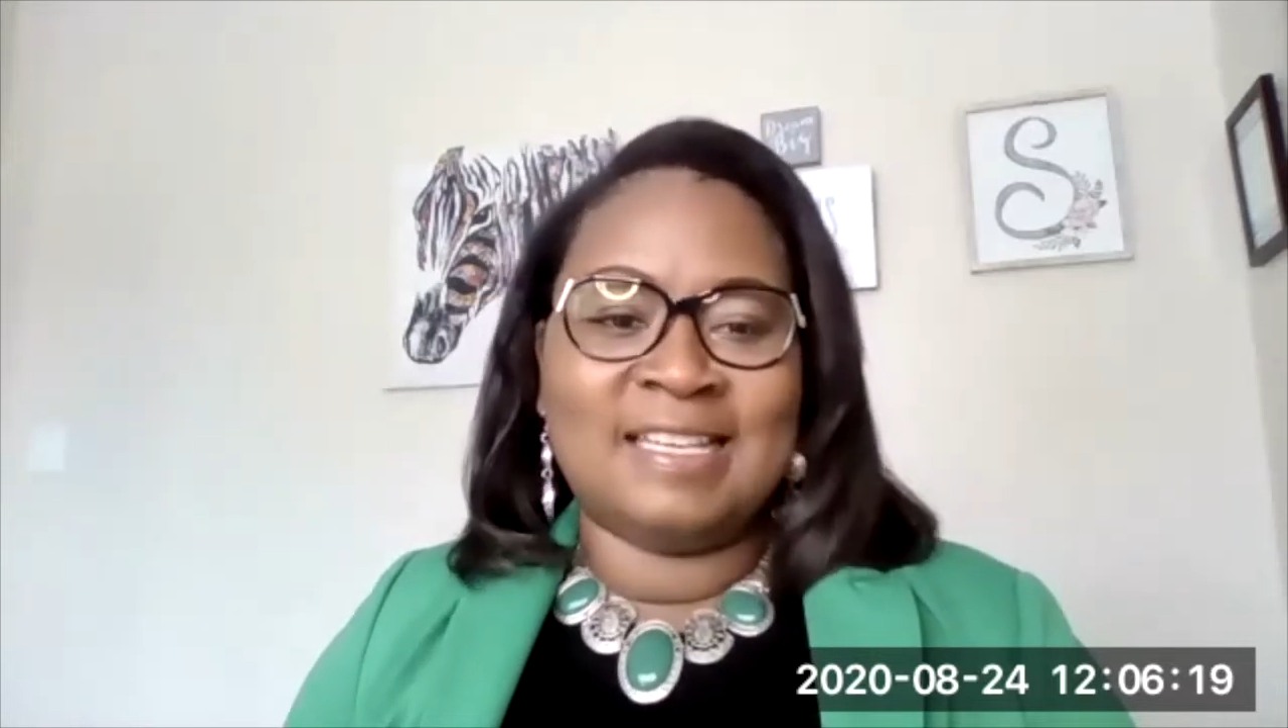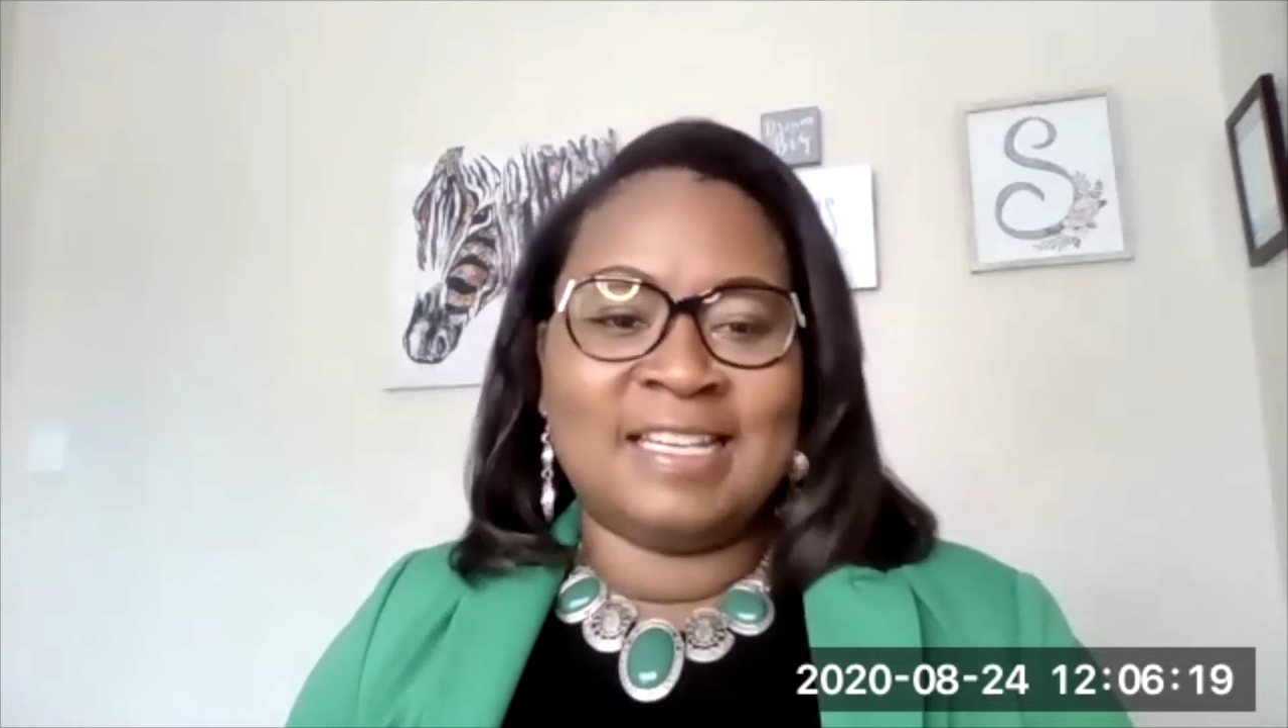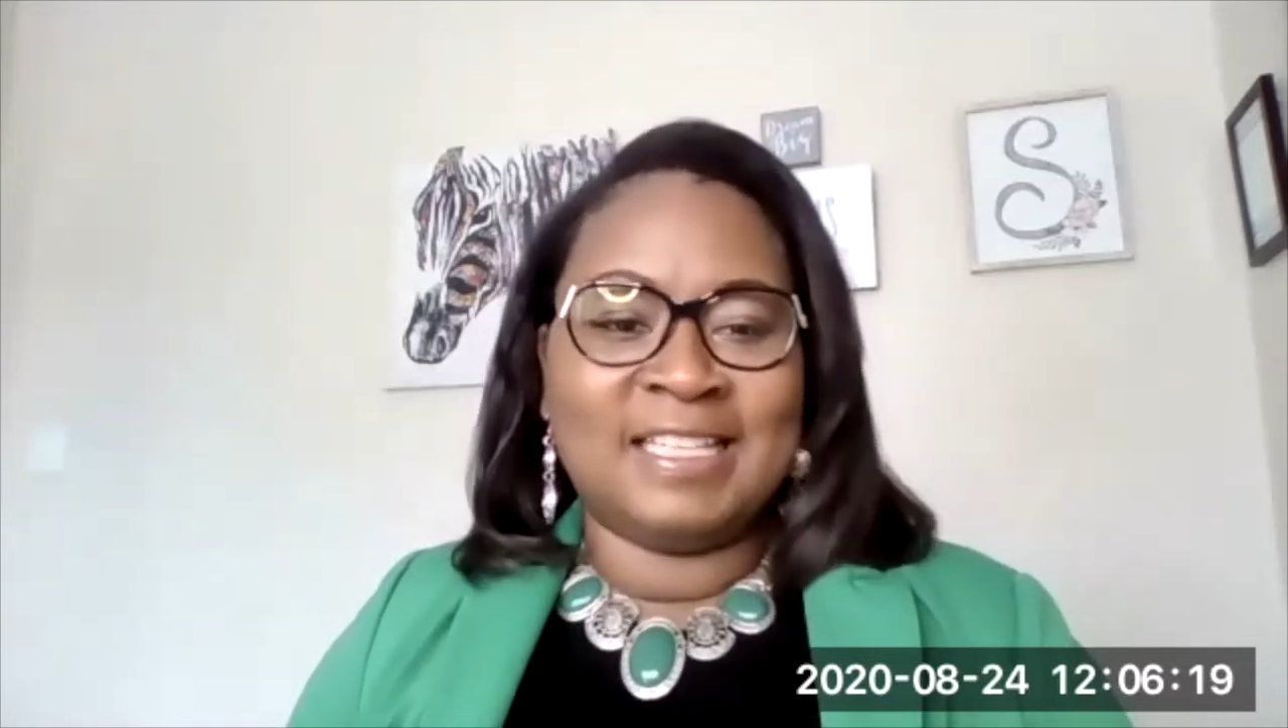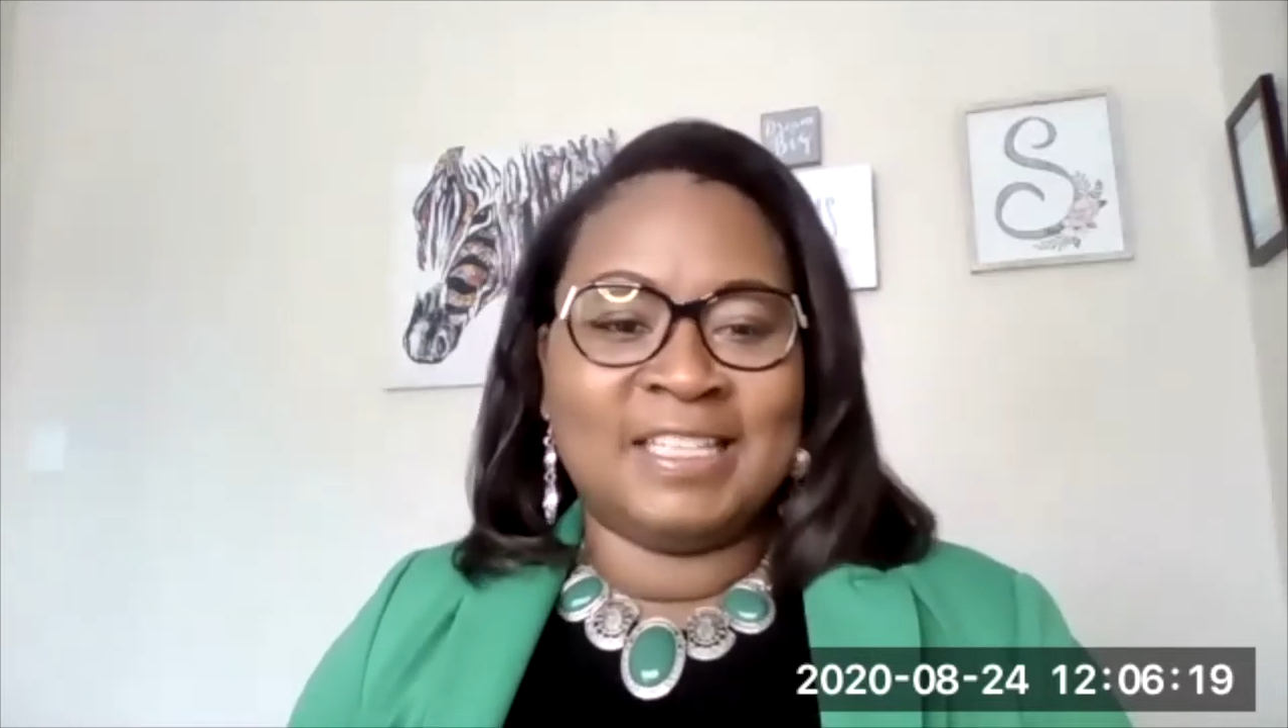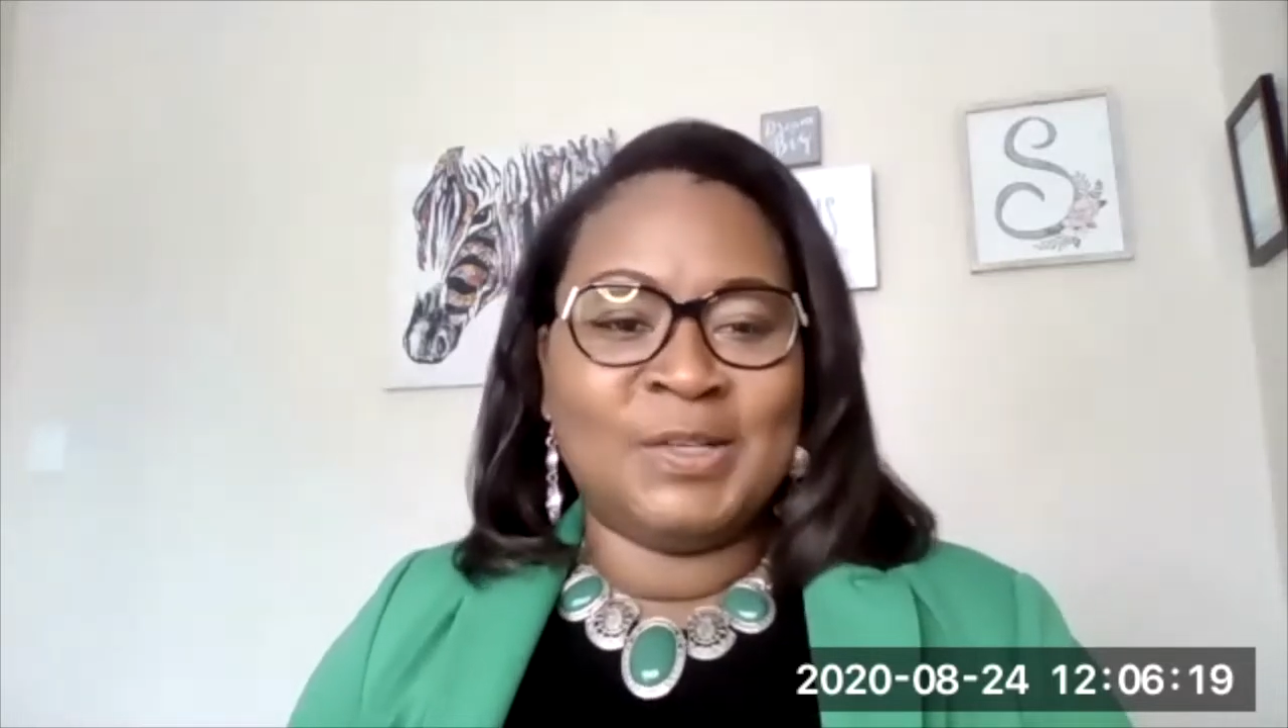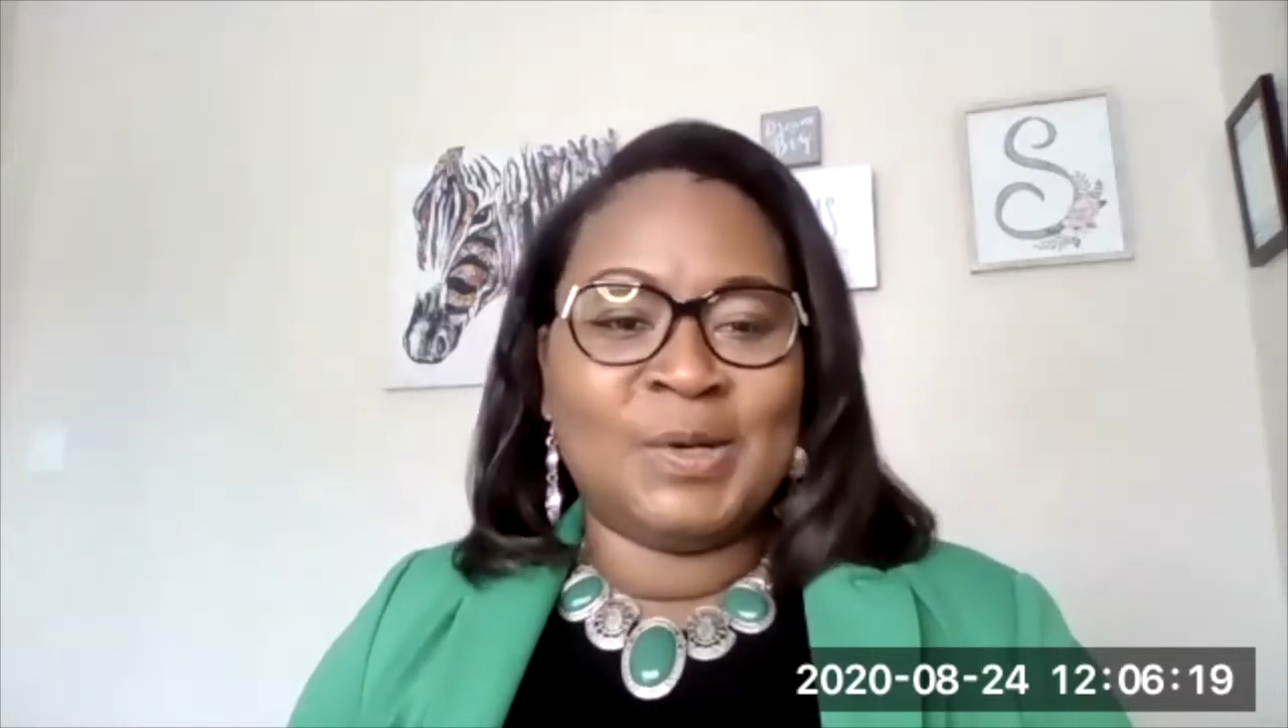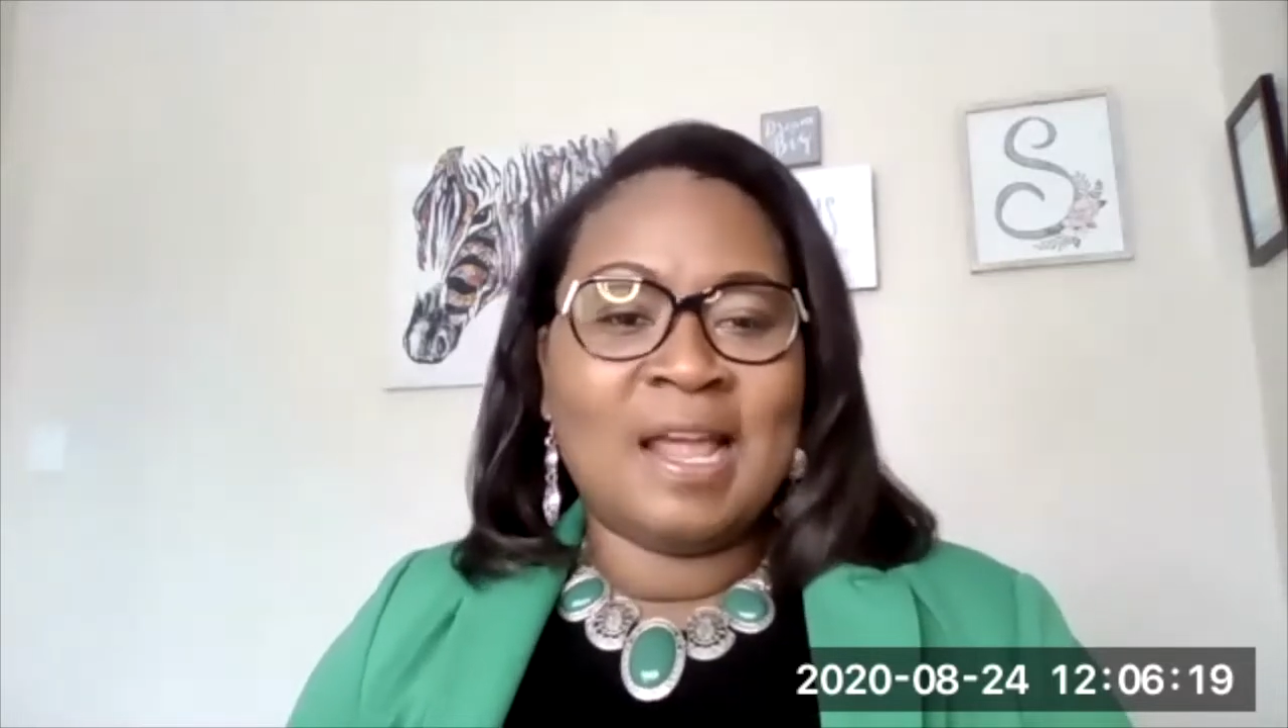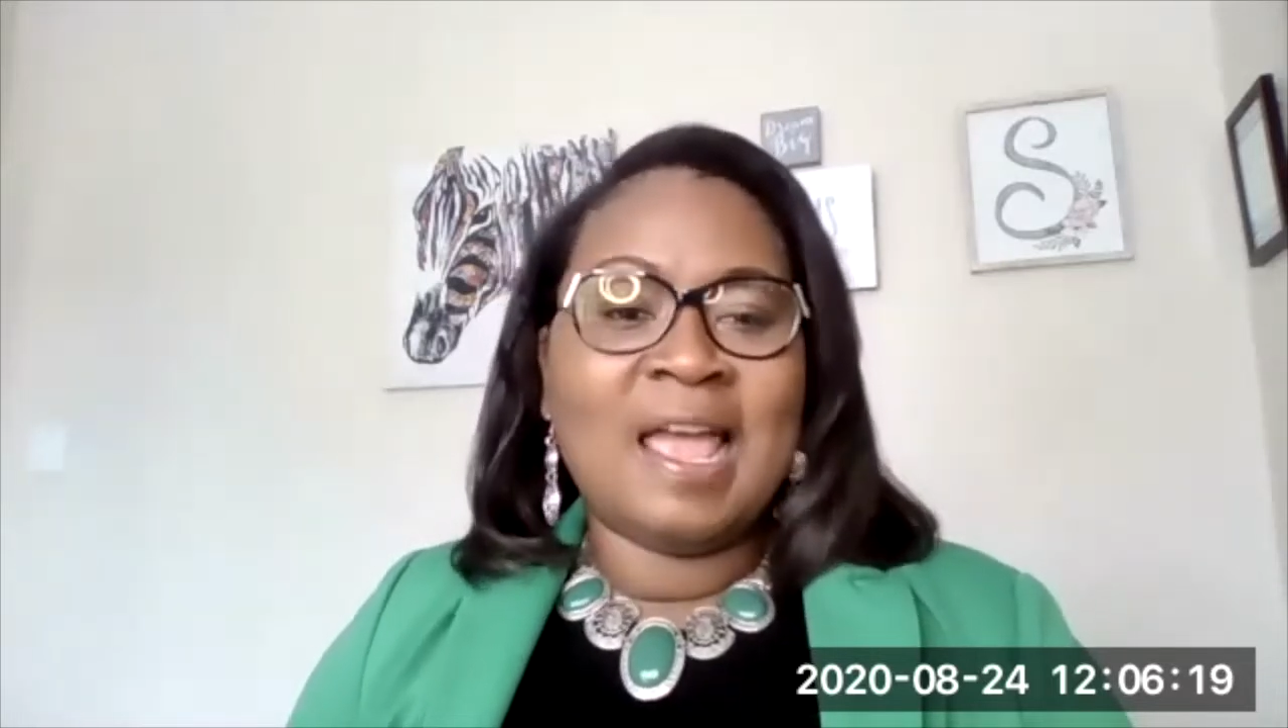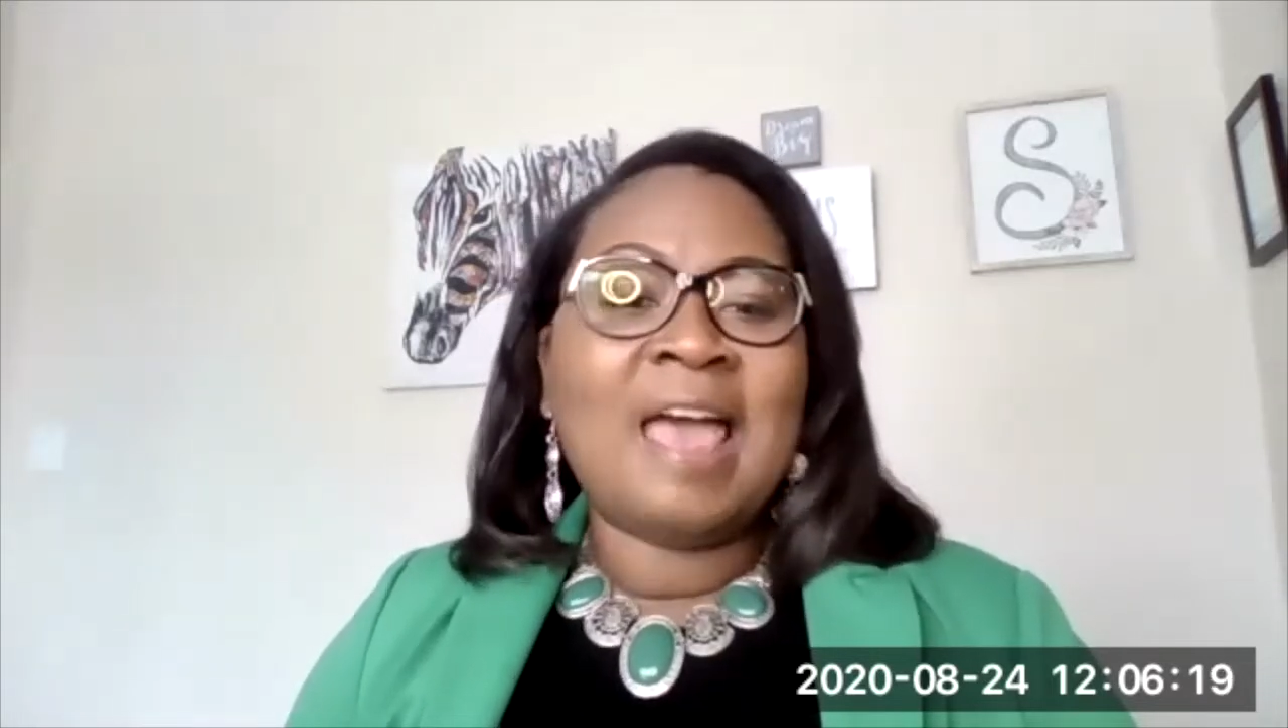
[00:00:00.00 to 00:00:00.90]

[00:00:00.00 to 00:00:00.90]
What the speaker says: include